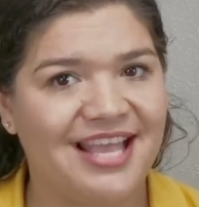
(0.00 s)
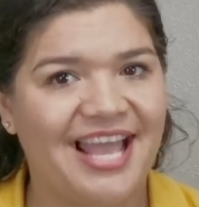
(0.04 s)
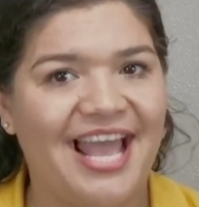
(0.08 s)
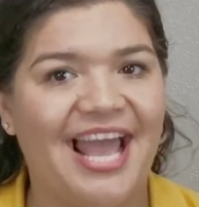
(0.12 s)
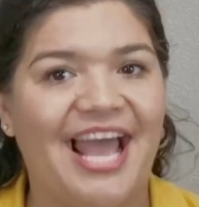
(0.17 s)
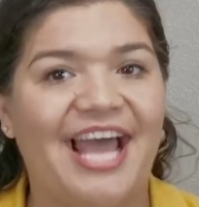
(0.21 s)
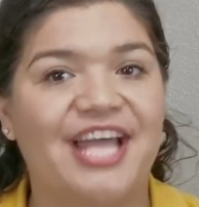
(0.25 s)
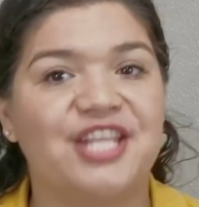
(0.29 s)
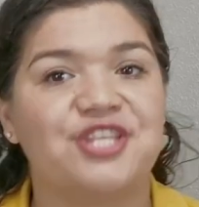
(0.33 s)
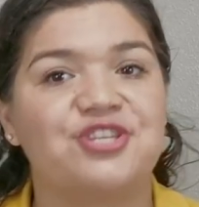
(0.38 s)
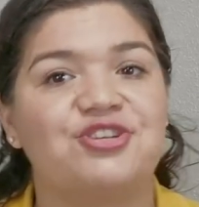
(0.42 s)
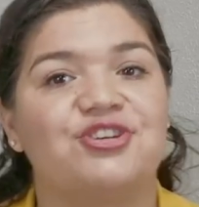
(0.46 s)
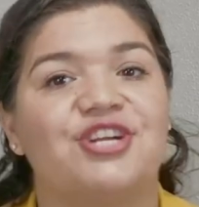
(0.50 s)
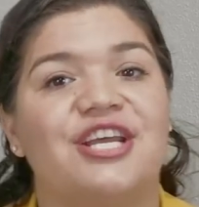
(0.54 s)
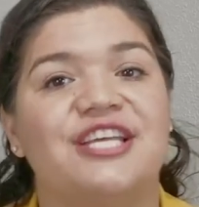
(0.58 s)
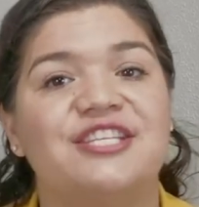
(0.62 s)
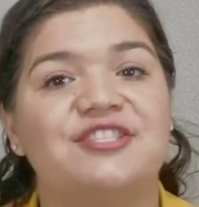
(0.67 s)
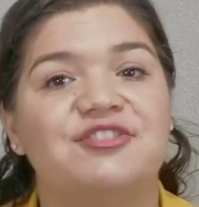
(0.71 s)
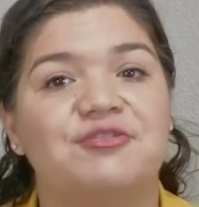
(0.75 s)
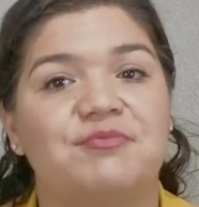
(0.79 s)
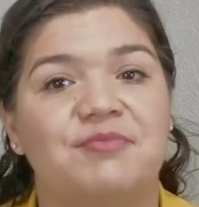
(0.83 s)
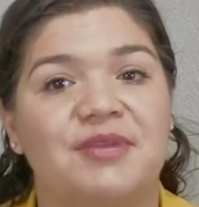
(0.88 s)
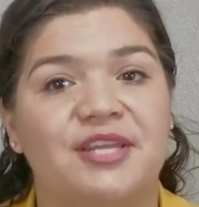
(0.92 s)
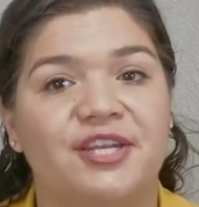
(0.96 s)
a
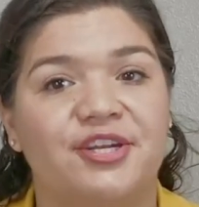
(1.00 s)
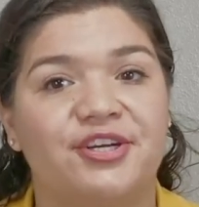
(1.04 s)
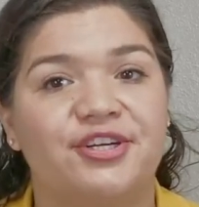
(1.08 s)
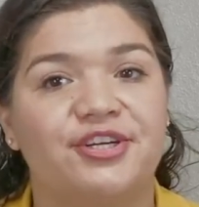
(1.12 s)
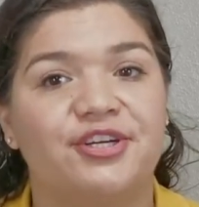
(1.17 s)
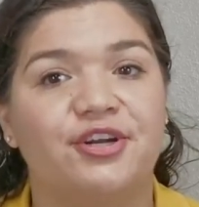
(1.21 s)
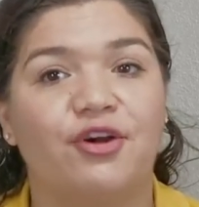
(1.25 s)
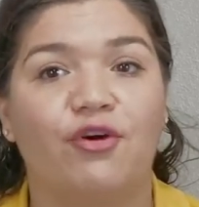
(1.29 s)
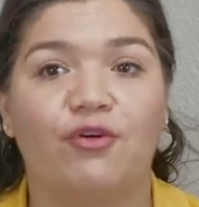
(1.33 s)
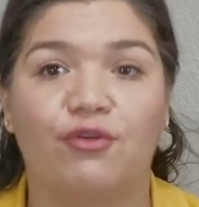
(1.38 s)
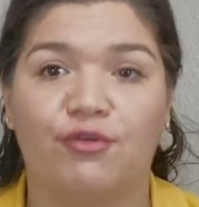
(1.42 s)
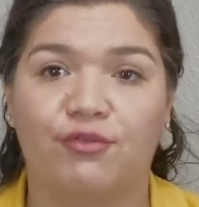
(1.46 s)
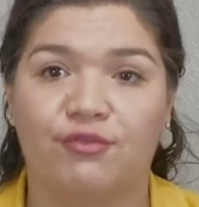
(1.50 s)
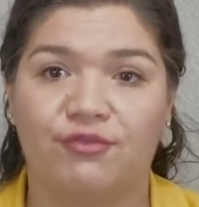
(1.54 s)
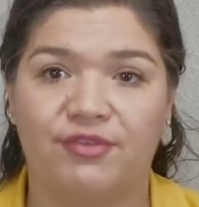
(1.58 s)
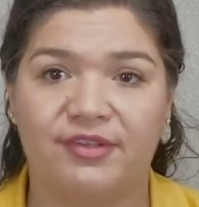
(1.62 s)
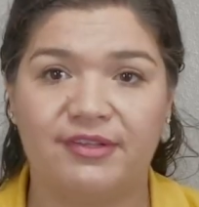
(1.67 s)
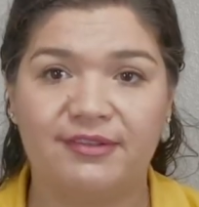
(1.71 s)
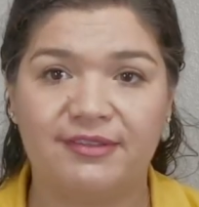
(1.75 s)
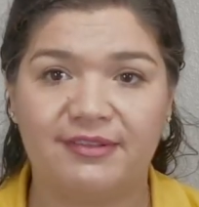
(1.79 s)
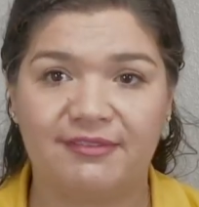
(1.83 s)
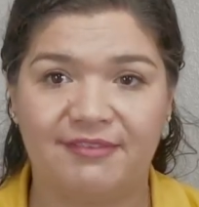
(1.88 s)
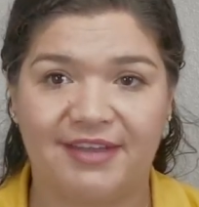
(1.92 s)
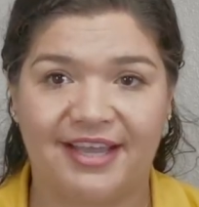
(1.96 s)
transmitter or
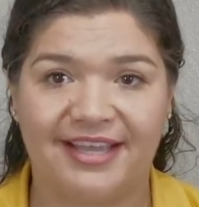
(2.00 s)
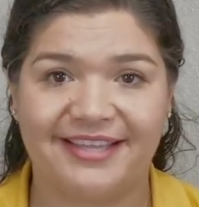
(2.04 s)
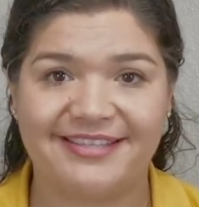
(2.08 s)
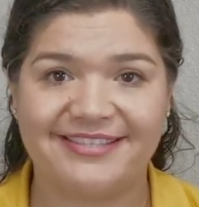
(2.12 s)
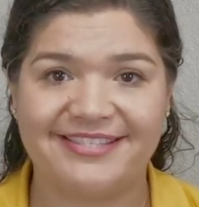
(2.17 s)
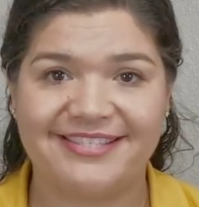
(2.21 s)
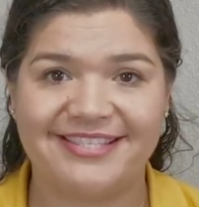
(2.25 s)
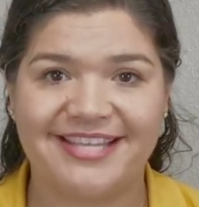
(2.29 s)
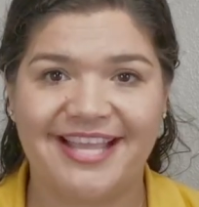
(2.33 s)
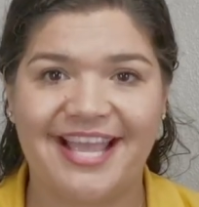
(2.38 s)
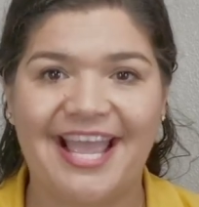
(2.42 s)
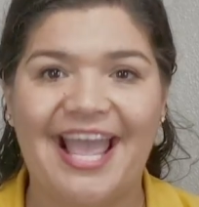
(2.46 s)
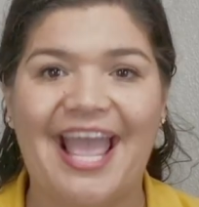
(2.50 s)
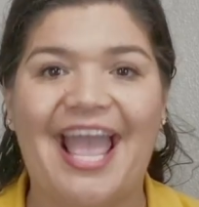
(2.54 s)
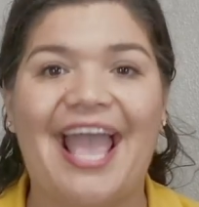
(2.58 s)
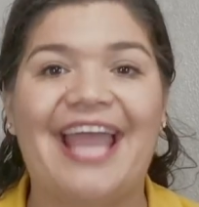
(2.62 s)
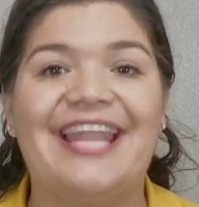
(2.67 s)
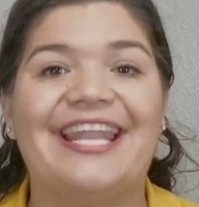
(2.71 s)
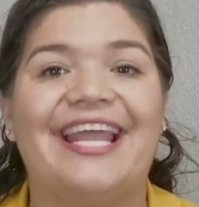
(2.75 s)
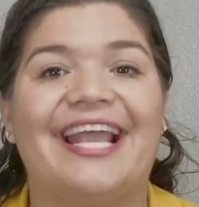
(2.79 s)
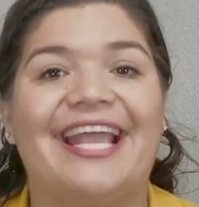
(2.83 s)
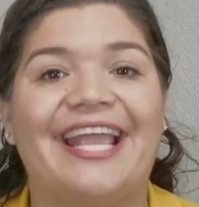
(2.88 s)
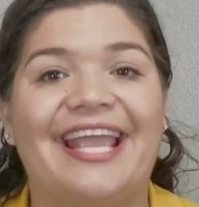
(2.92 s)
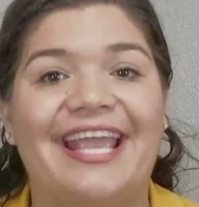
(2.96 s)
field device, and
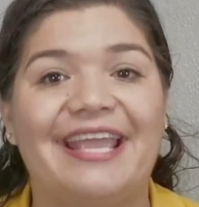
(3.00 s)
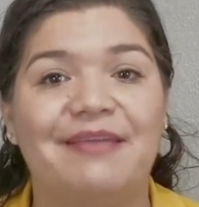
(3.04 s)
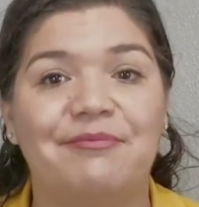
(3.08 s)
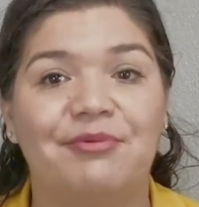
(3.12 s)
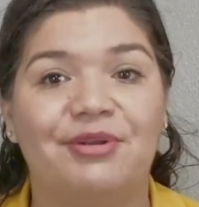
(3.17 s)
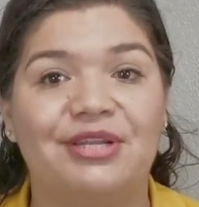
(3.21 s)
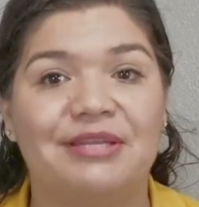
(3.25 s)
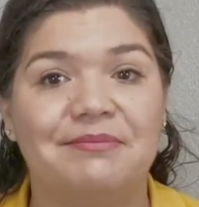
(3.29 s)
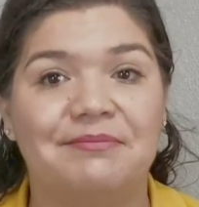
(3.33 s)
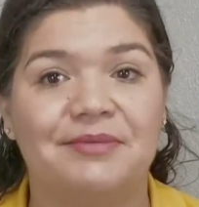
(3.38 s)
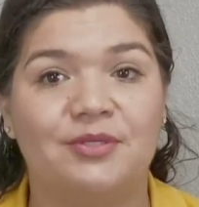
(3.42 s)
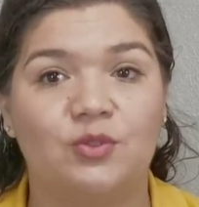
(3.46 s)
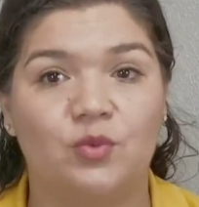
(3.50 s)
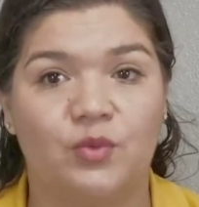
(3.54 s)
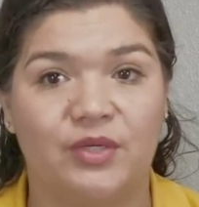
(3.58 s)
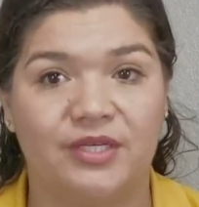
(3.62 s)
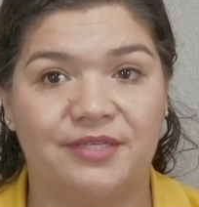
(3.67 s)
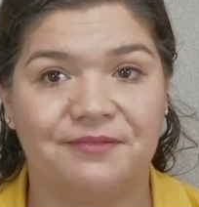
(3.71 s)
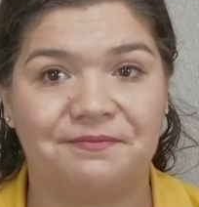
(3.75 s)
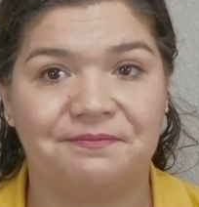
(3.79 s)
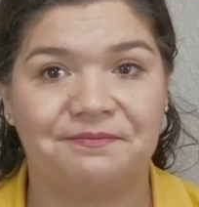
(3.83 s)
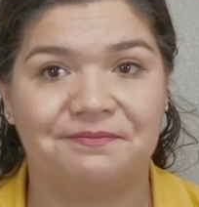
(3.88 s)
a cable in between.